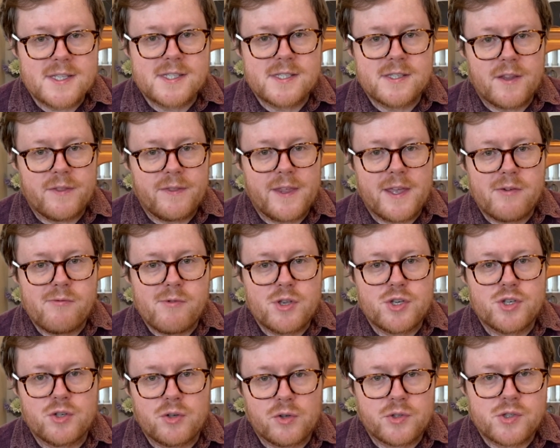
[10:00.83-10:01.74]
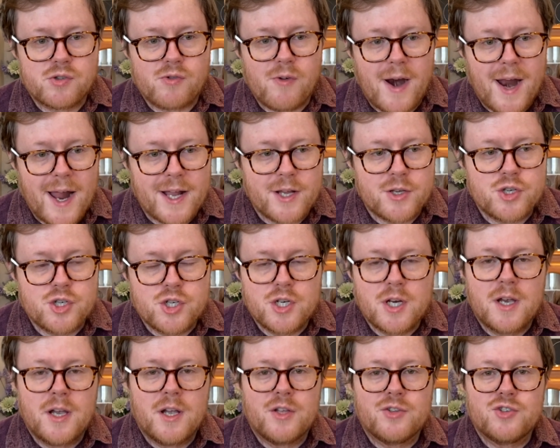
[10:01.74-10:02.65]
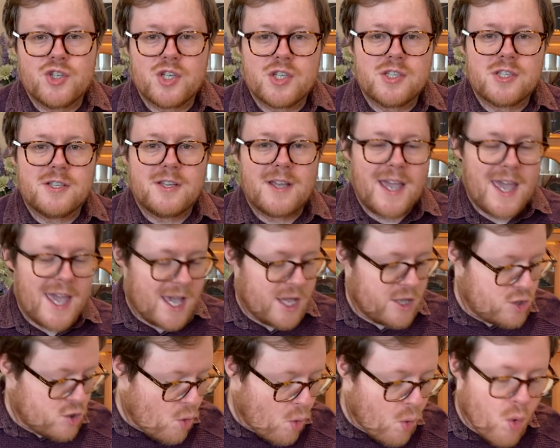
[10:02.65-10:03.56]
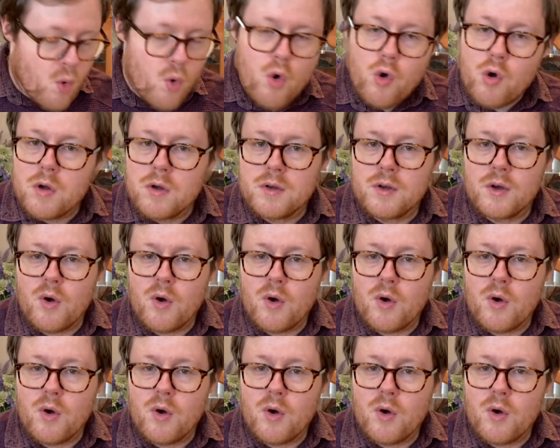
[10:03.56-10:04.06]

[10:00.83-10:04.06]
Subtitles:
than the original scratch, just ignore